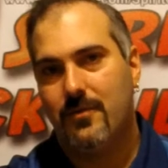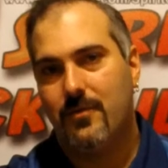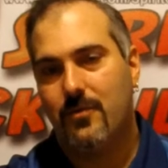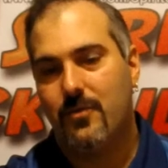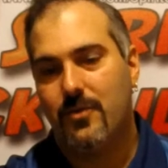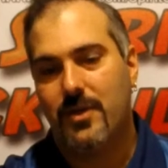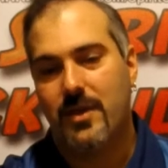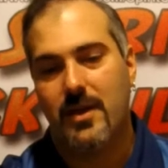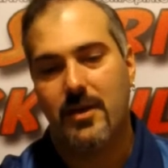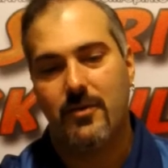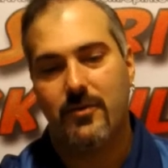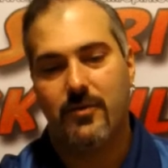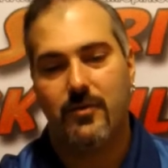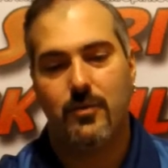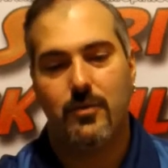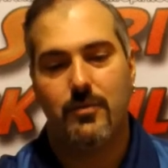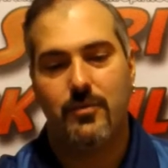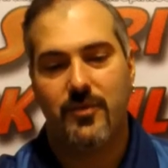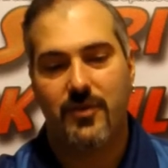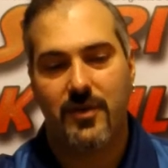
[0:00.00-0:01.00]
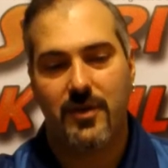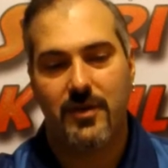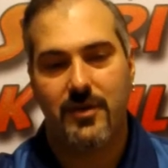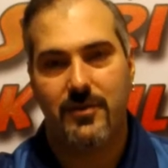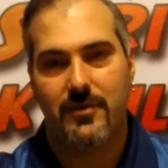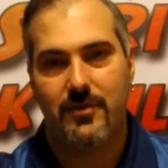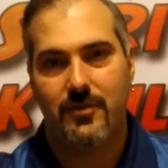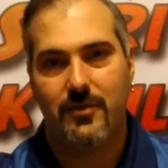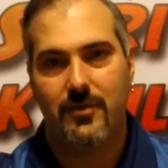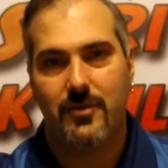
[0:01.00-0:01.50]
for the Storm
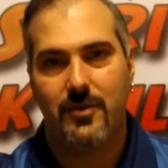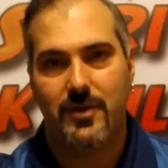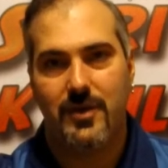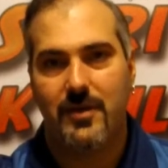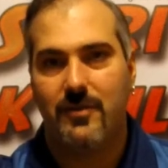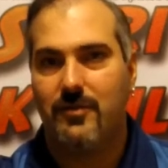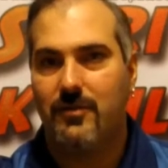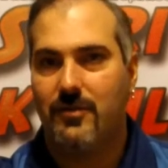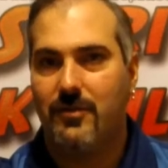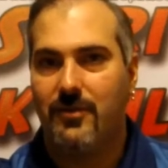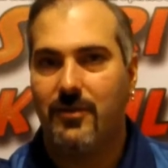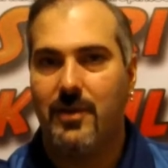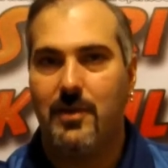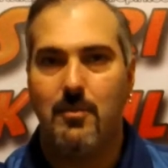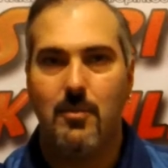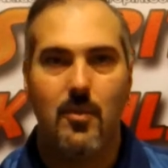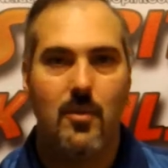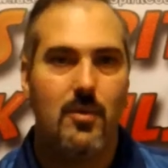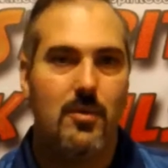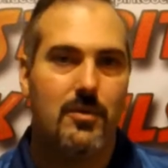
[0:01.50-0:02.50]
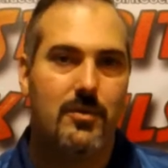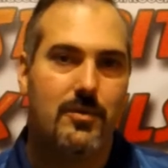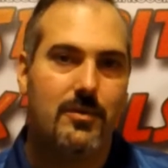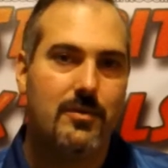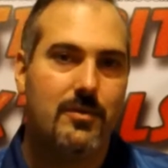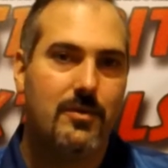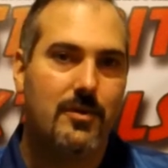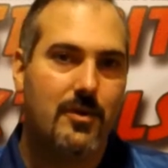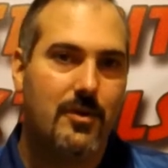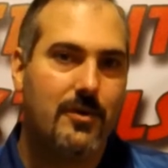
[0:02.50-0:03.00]
site so you can actually see
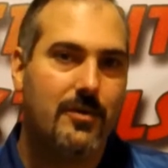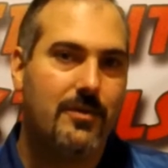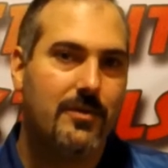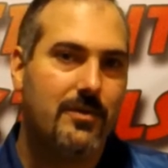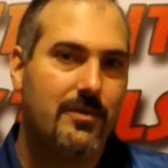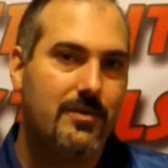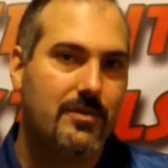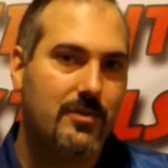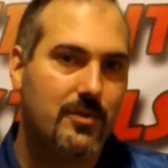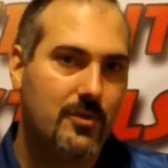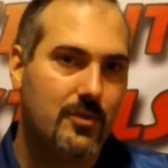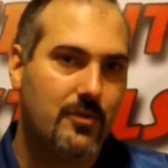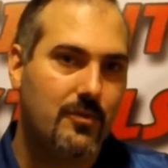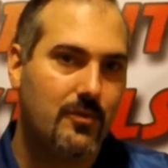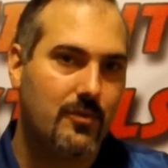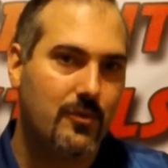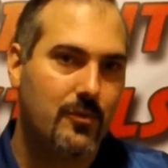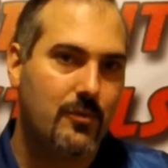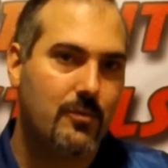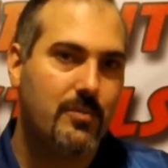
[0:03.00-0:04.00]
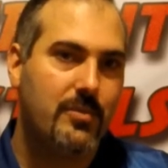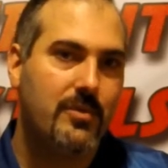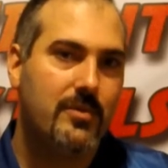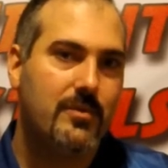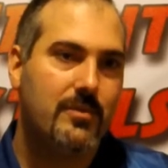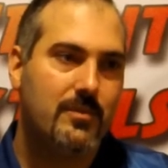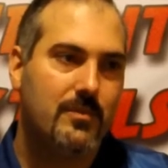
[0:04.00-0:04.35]
more on their group,